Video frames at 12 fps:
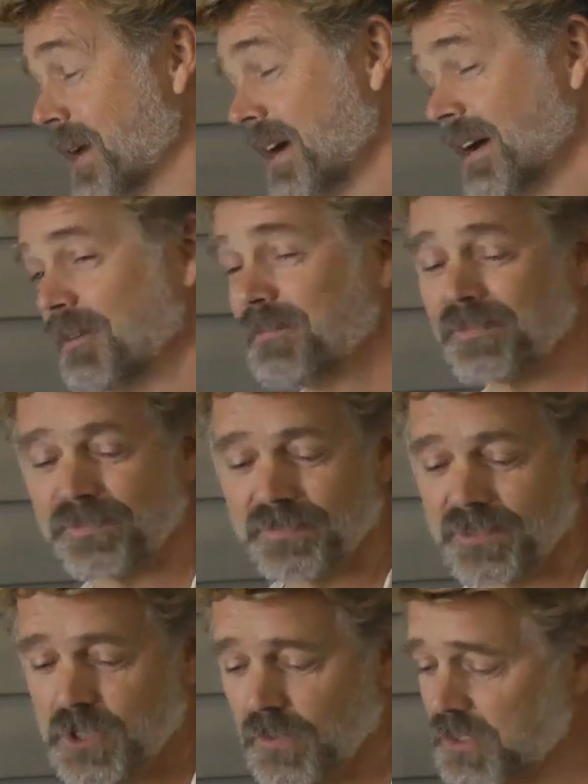Yeah.
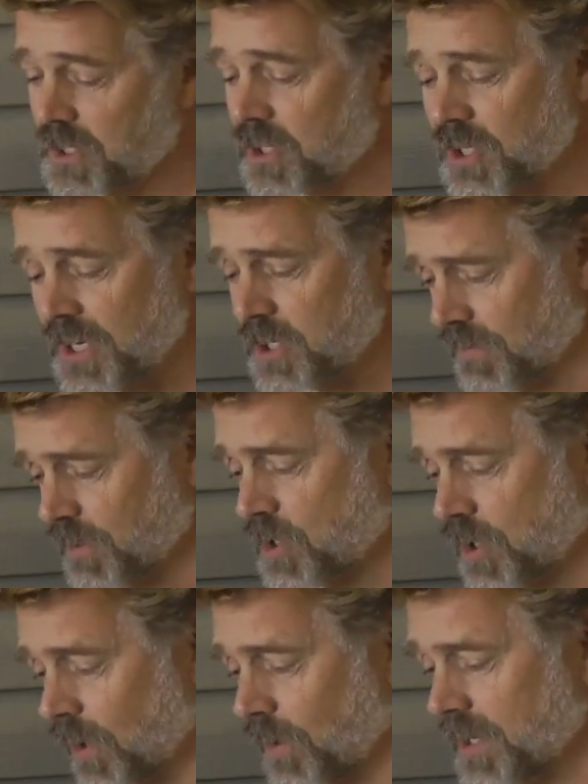So the success of the
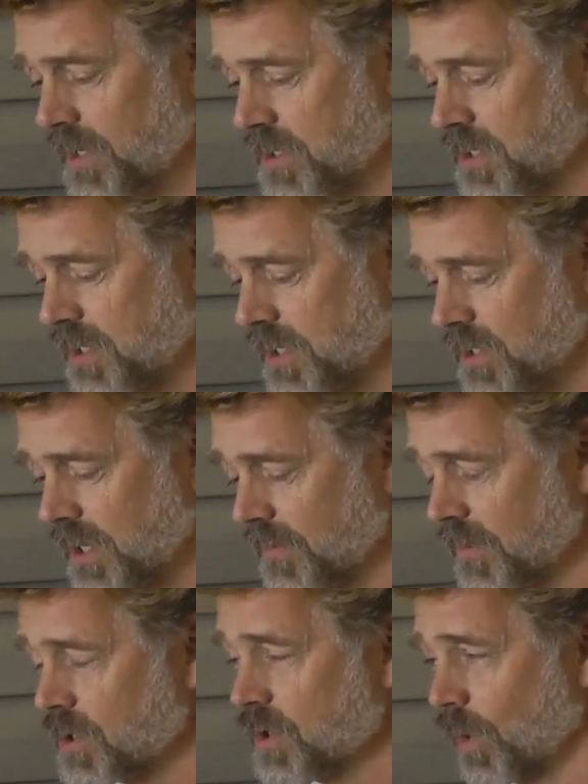show is
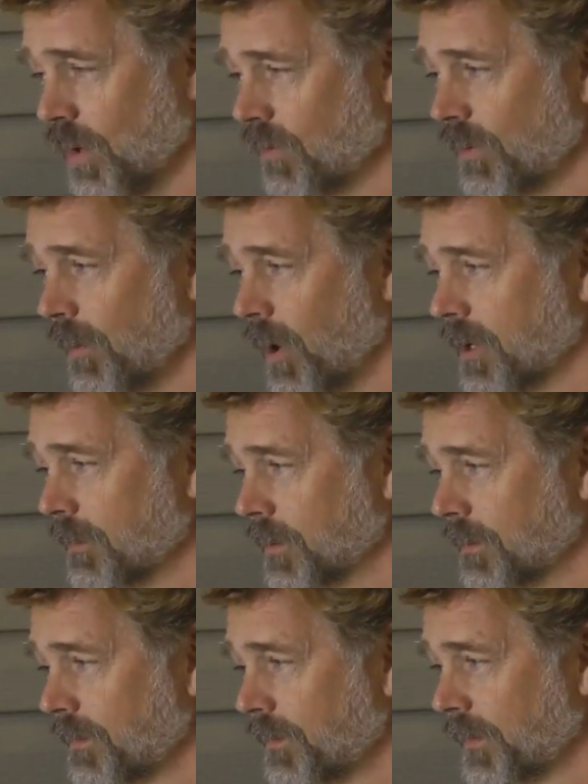nothing short of remarkable.